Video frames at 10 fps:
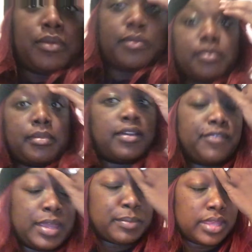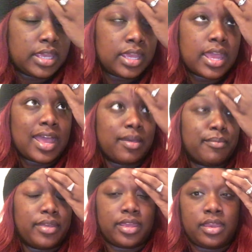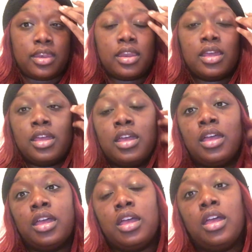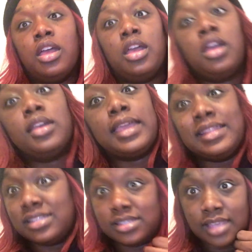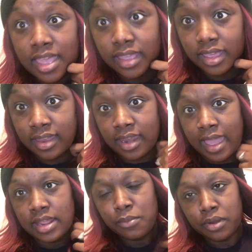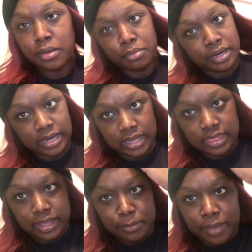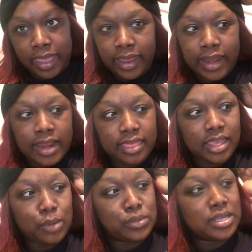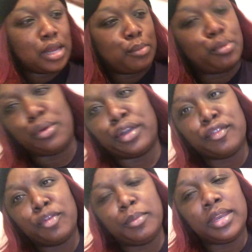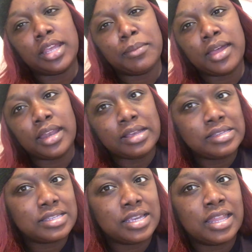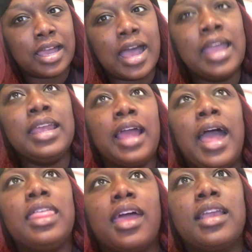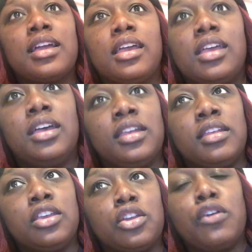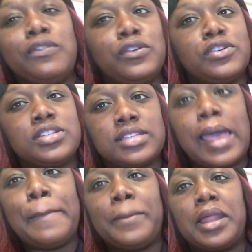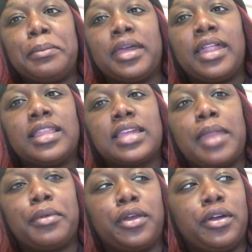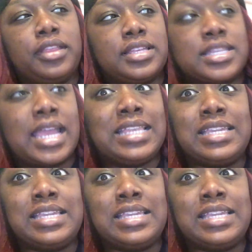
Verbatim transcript: people in my family have been getting sick and I didn't want to bring anything back and I didn't think it was that important for me to get my nails done. Like I I like a good, you know, full set, but I'm not like the type of girl that's like